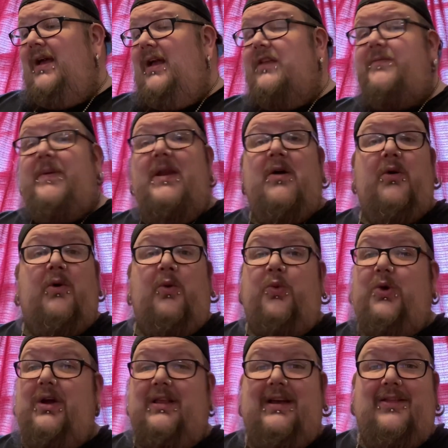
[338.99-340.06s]
it's been a
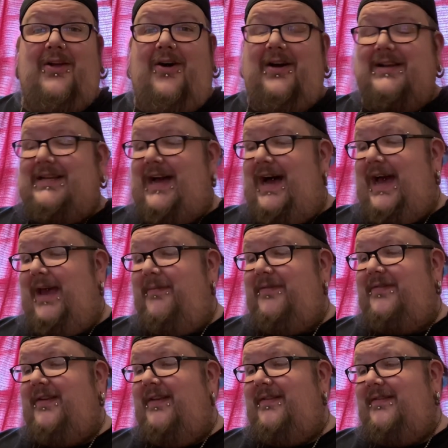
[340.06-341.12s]
really long time
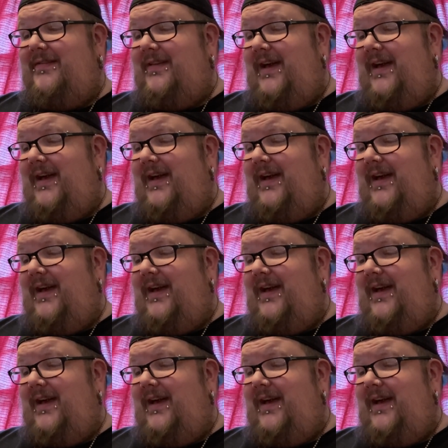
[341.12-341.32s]
since